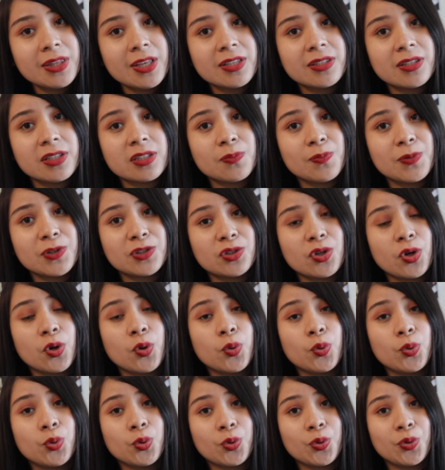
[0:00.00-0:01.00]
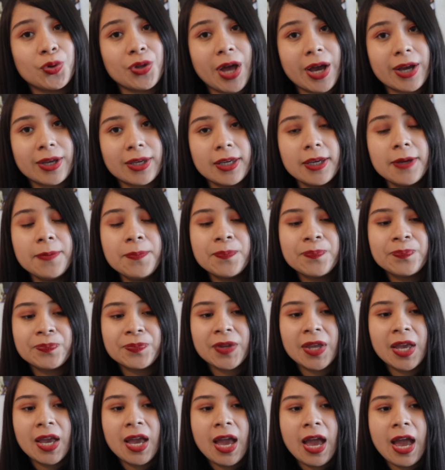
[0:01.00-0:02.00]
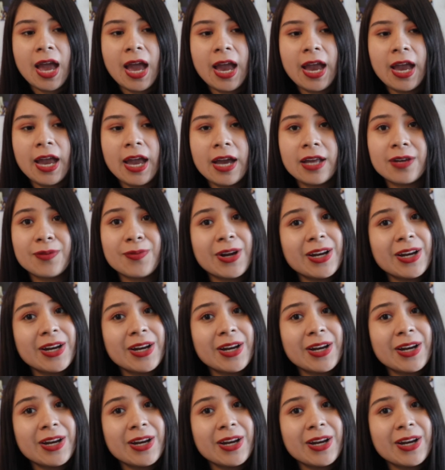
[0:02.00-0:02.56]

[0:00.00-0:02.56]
this is Mr. Urokodaki. And